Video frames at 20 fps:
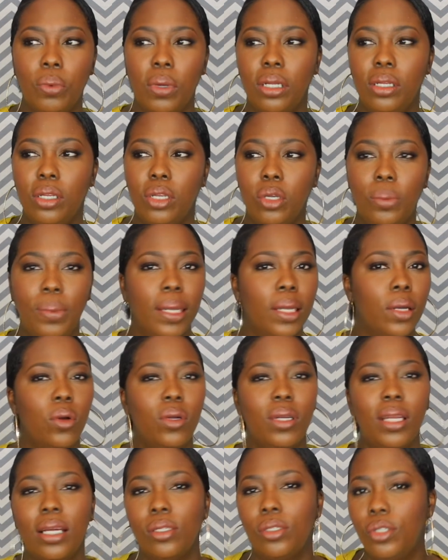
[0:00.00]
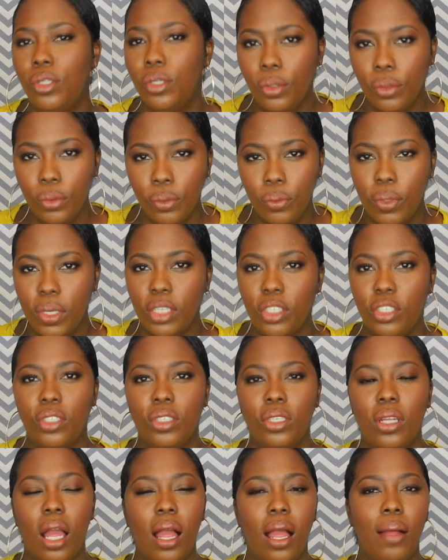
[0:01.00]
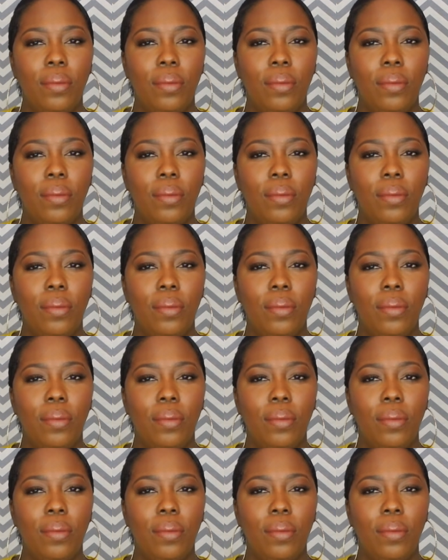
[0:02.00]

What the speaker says: well, you've been going out too, which